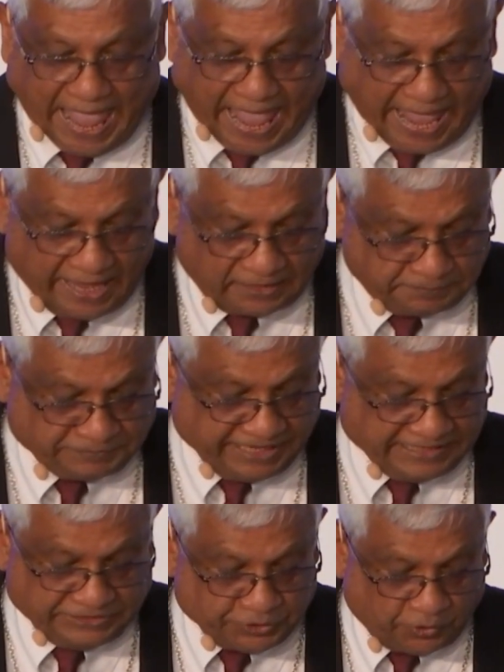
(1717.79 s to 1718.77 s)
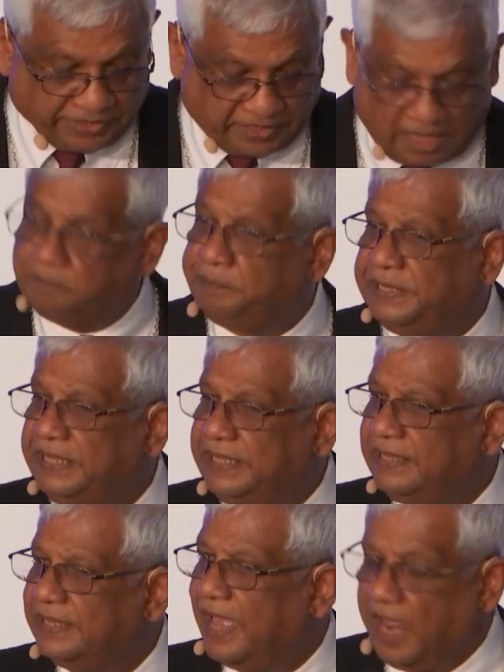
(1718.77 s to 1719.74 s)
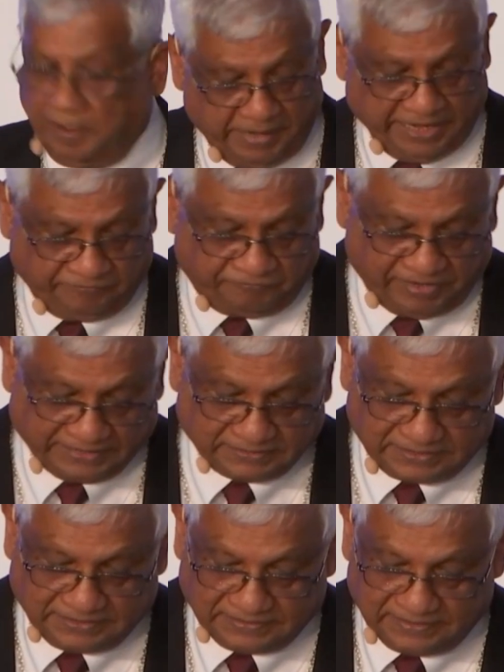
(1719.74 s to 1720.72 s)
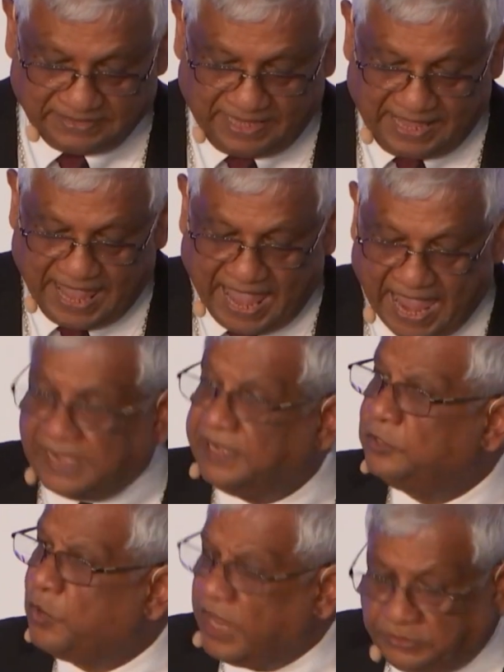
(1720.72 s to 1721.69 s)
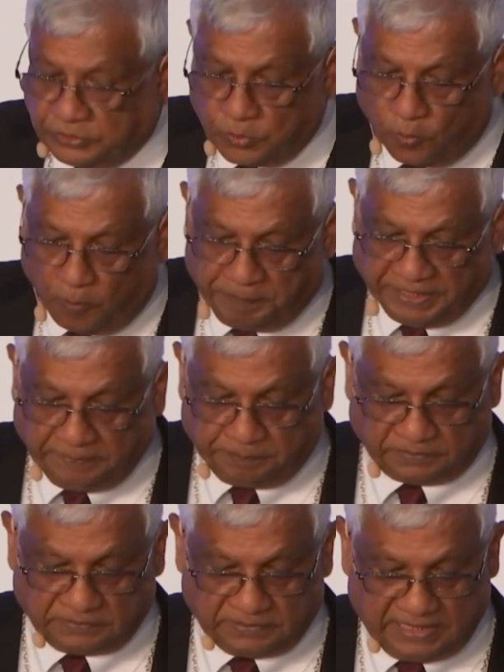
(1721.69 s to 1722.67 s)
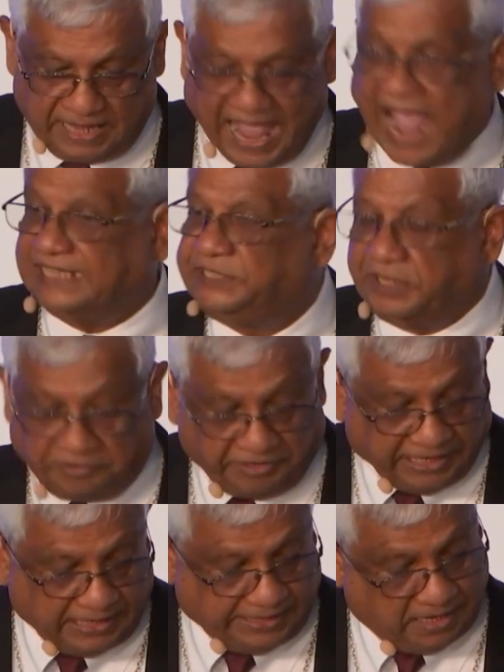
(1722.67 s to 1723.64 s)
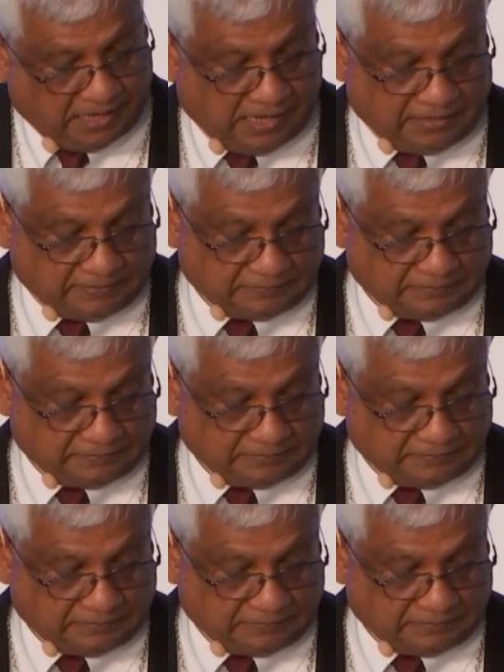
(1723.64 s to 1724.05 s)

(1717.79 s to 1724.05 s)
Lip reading: helps enjoy company and make friends and get to know people as they really are.